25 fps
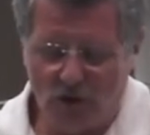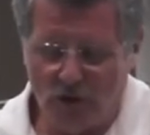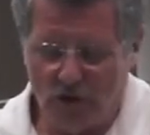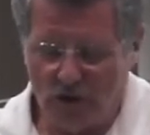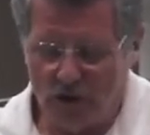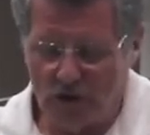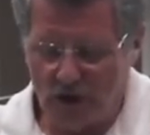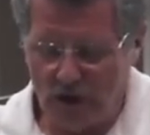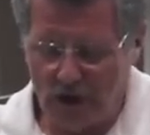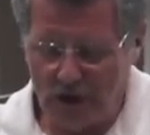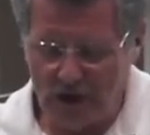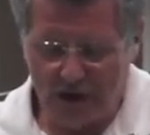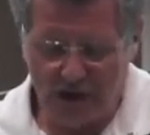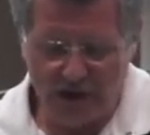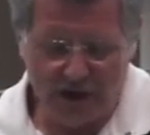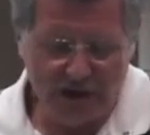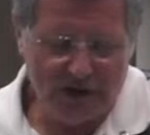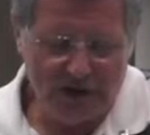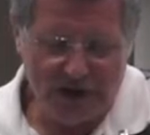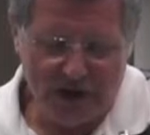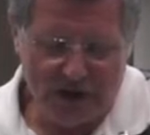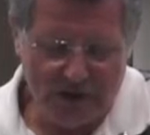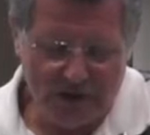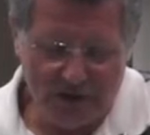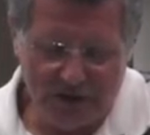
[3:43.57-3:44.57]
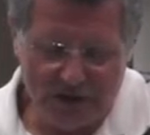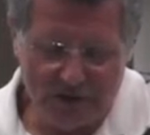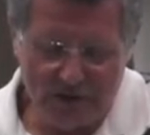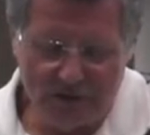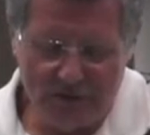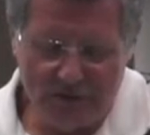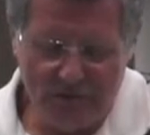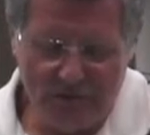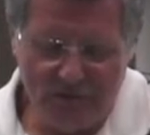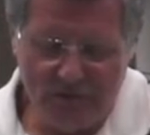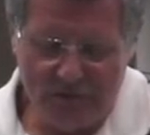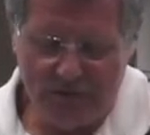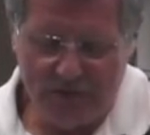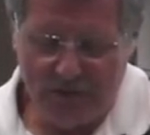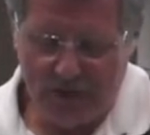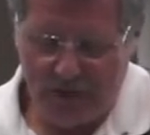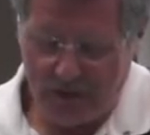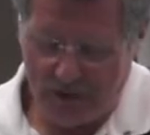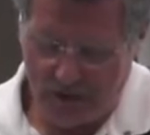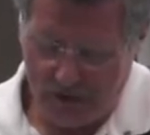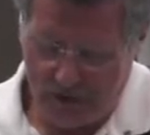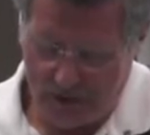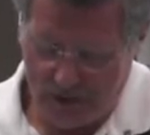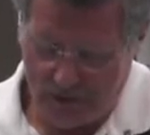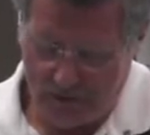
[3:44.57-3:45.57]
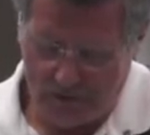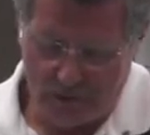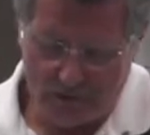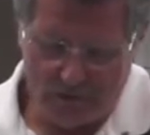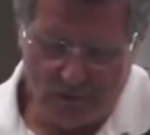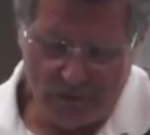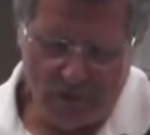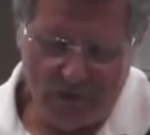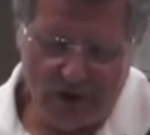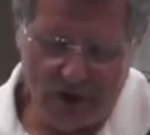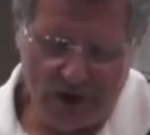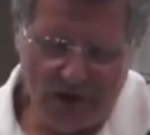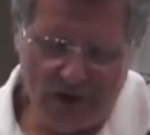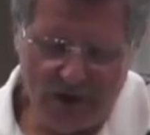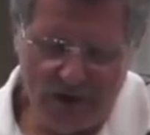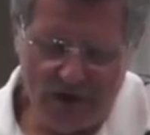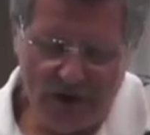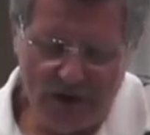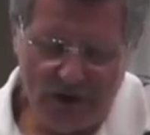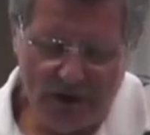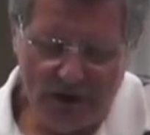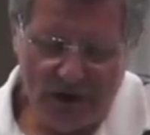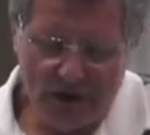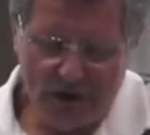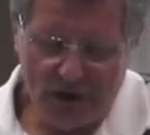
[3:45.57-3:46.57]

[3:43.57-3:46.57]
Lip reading: or contact angle method,